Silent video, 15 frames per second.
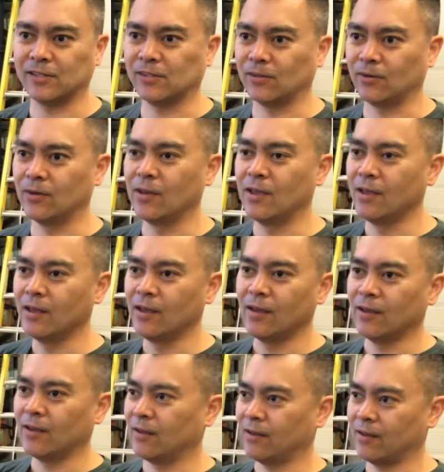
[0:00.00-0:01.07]
So
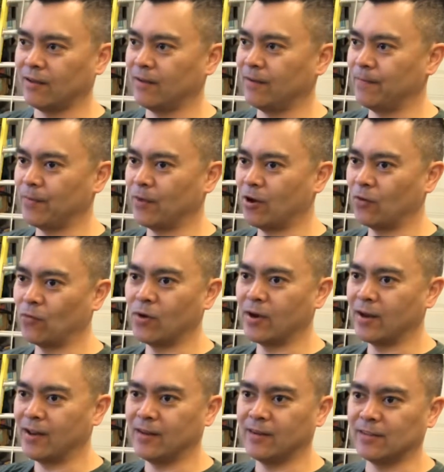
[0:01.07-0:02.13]
on
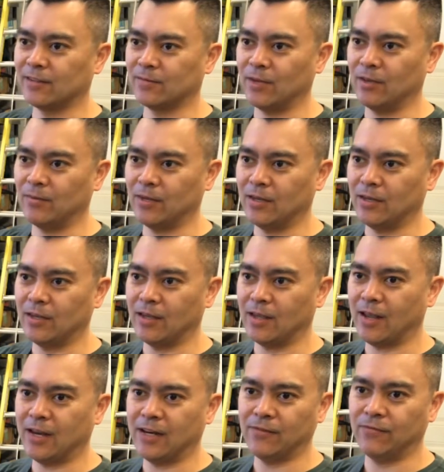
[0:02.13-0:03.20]
one end it's
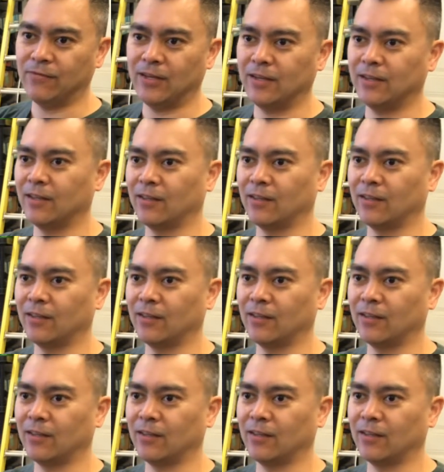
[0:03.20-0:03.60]
maybe 80 feet,